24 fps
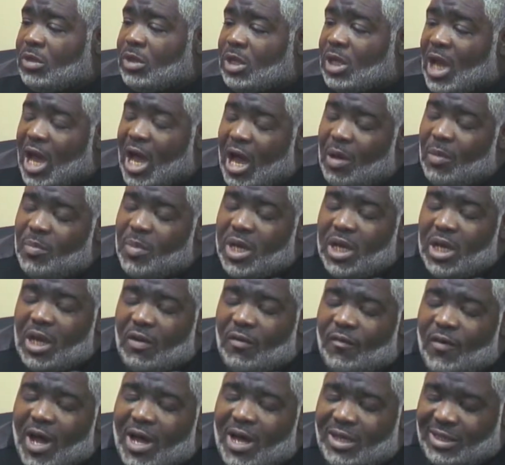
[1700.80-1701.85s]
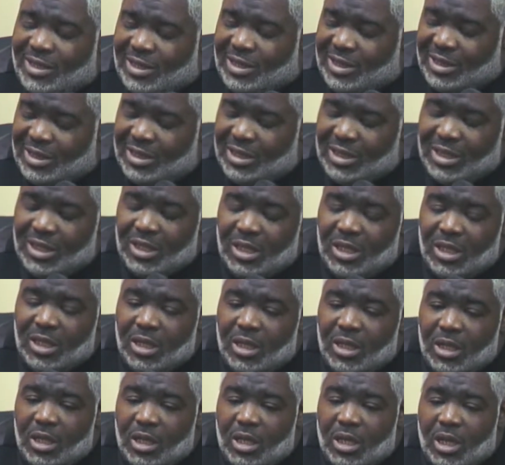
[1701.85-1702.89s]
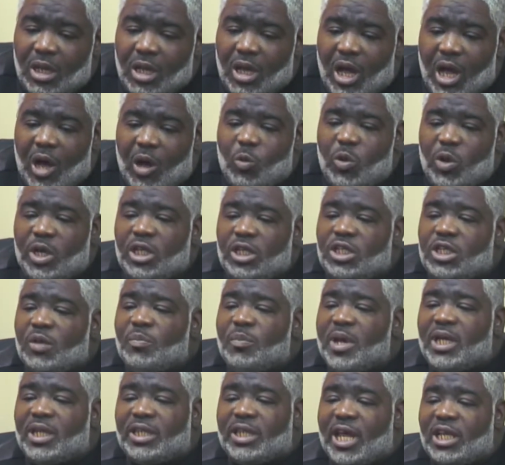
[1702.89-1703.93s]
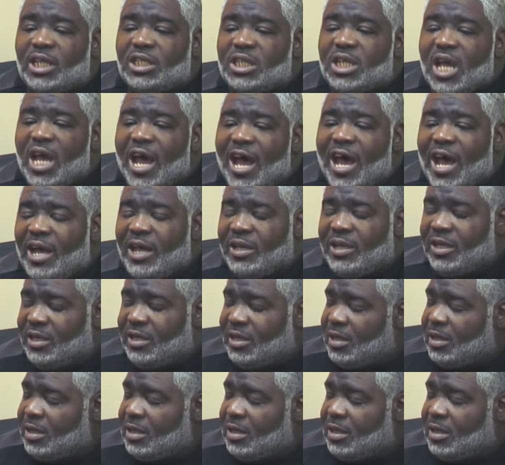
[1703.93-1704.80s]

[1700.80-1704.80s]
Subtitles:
How many of us are willing to make that jihad?